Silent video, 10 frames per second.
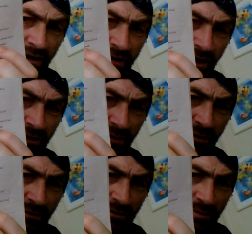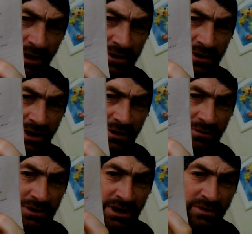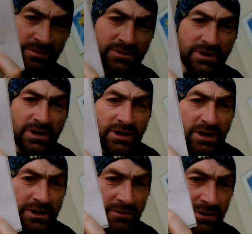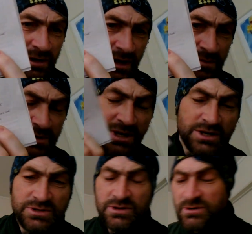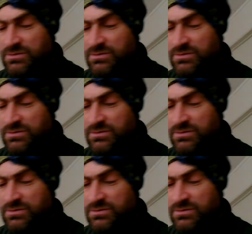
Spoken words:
nothing upon the blood and redeemed, let the redeemed say so.